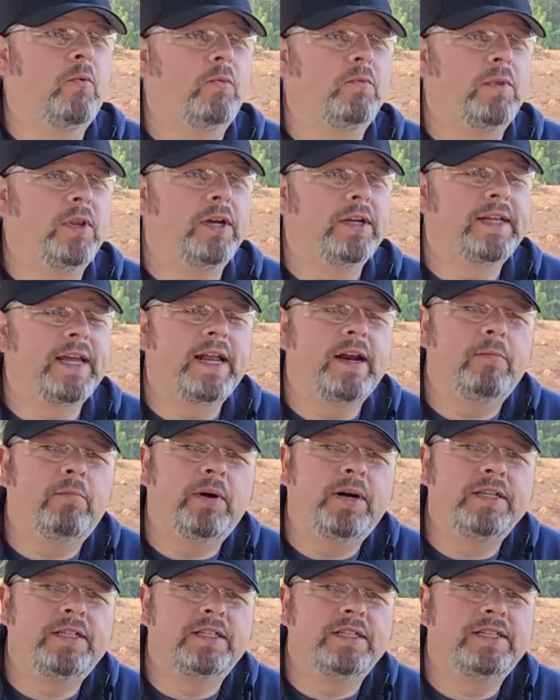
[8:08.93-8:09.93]
looked at a
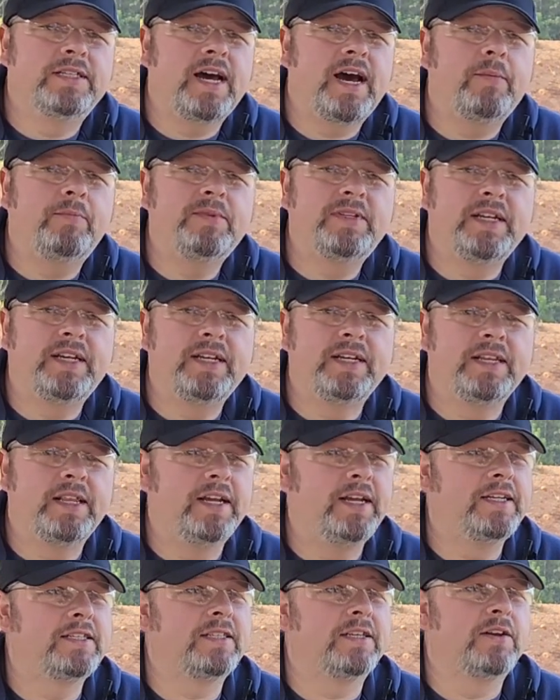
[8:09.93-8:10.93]
bunch of top 10 lists,